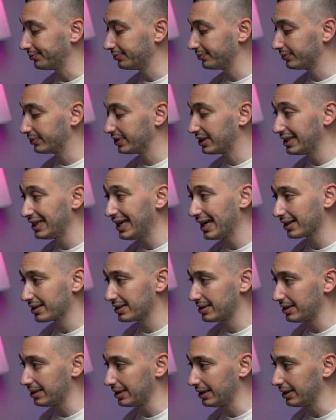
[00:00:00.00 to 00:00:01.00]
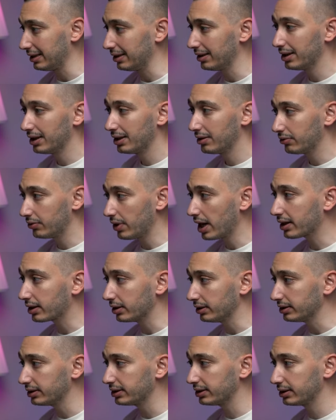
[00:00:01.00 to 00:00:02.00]
TXT
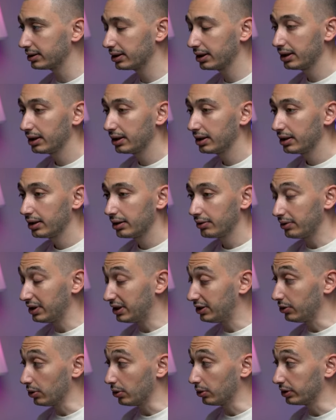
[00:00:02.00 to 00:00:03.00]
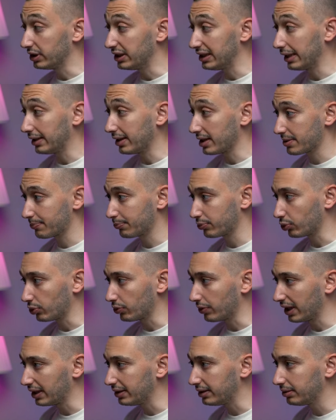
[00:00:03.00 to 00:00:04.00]
records with your DNS
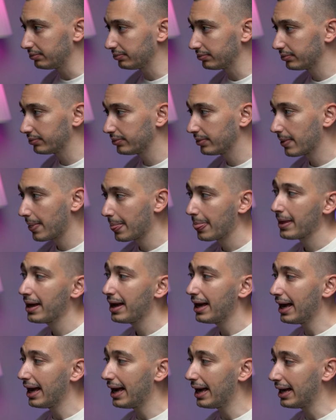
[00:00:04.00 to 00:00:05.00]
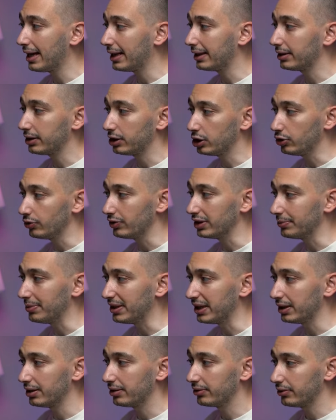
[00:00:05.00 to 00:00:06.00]
provider, and you will be
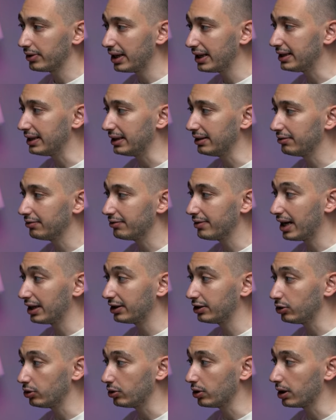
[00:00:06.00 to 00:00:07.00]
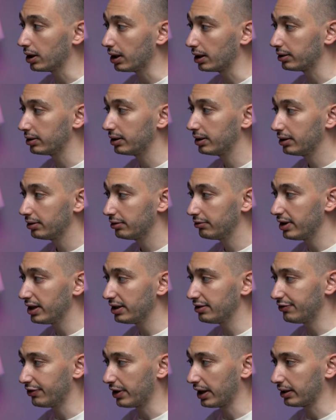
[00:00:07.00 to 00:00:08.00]
ready when you are
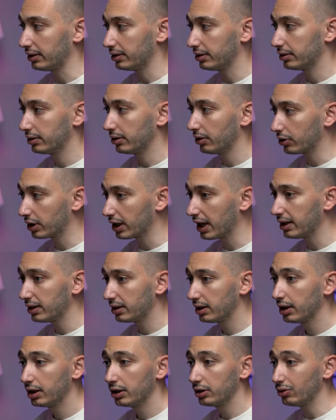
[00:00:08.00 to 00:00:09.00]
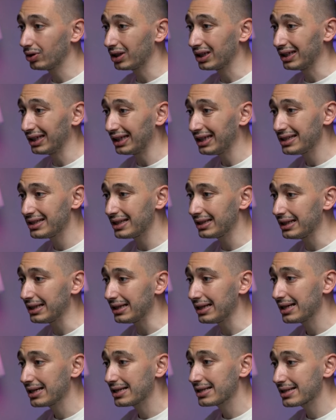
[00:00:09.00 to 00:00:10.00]
verified. Okay, you can easily
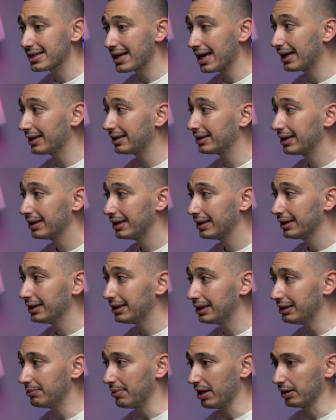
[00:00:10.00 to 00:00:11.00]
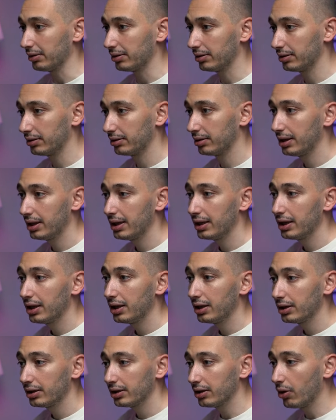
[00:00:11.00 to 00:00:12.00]
send email.
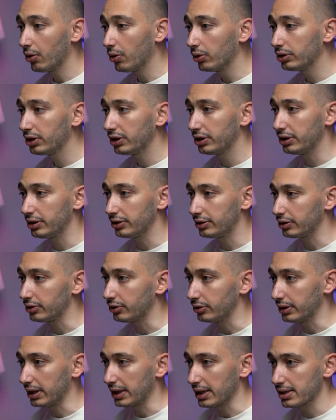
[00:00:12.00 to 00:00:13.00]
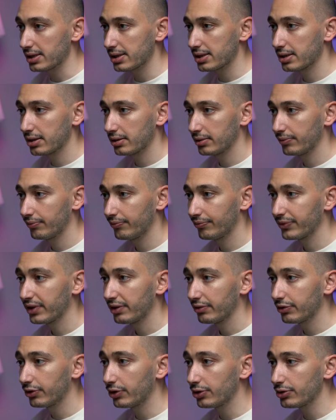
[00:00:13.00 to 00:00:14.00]
All you need to do is first